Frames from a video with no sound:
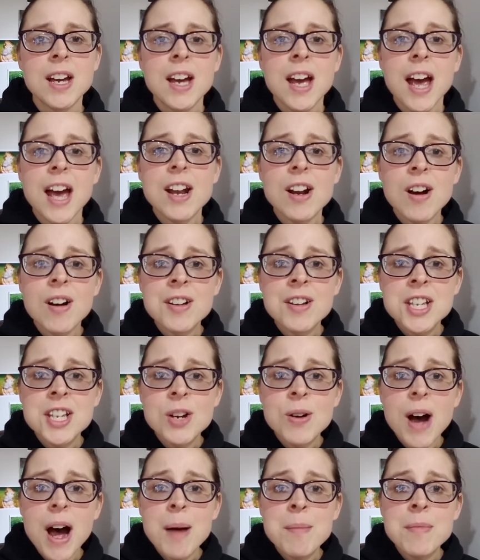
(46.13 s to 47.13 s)
And
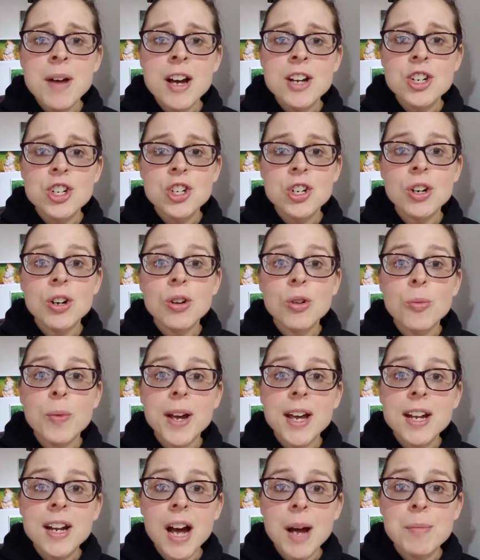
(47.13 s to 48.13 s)
also, I'm not sure
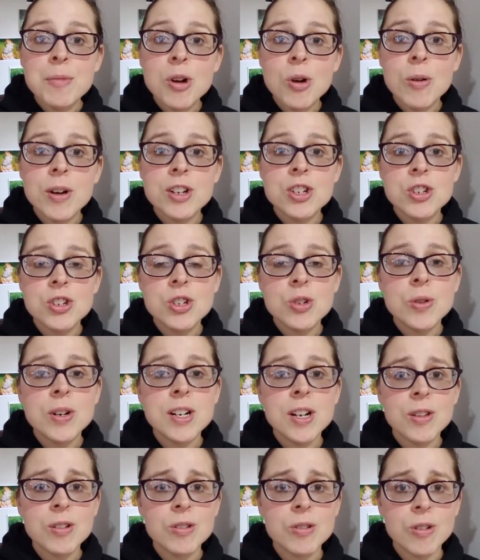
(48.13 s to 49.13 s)
when I'm going to do
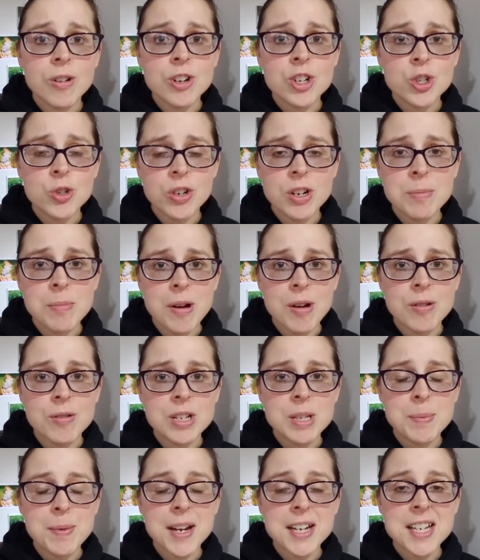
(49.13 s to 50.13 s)
another grocery
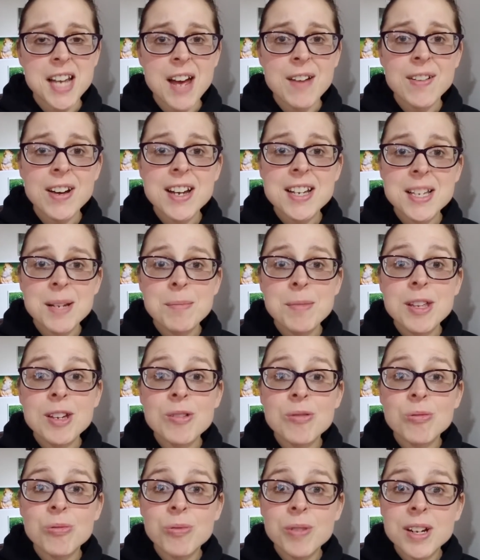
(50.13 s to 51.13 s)
post because I've got
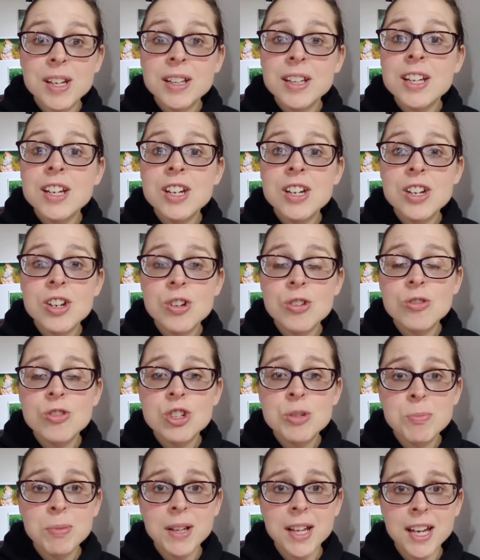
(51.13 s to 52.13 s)
something really
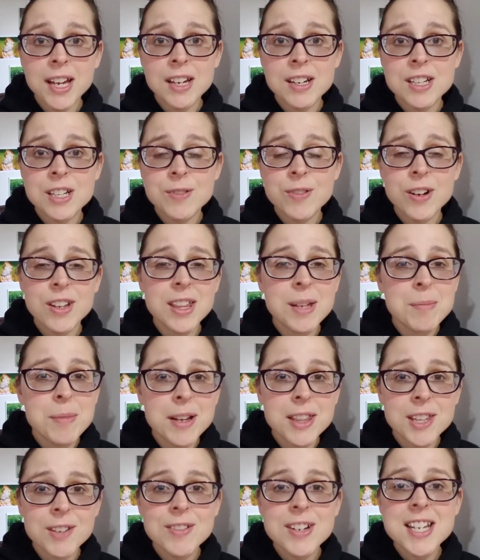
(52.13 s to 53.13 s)
huge planned for the
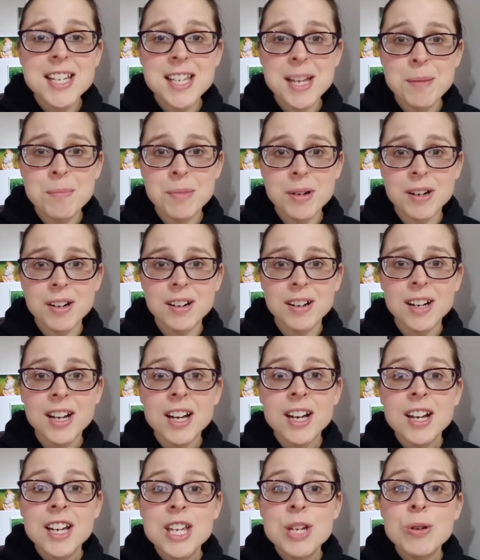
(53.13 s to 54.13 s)
month of December.
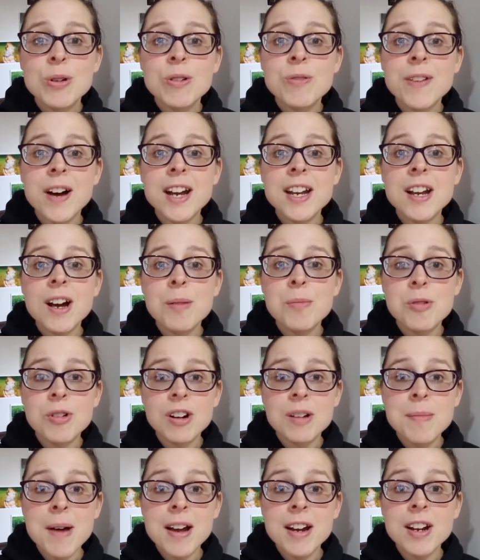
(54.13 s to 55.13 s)
You will find out more
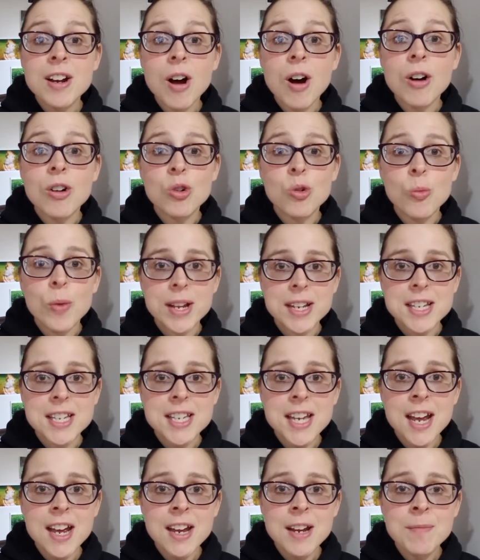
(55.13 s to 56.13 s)
about it on
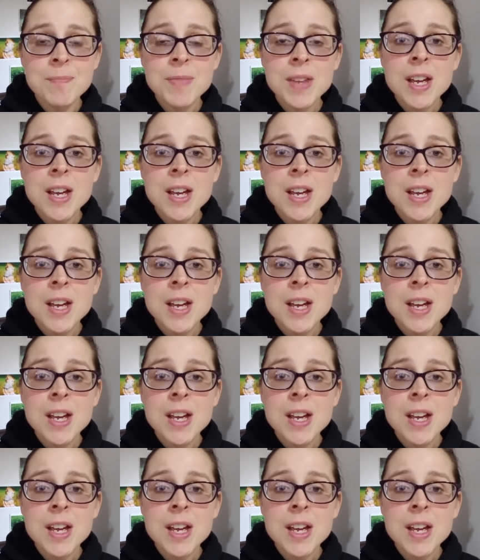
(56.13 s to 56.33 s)
Wednesday.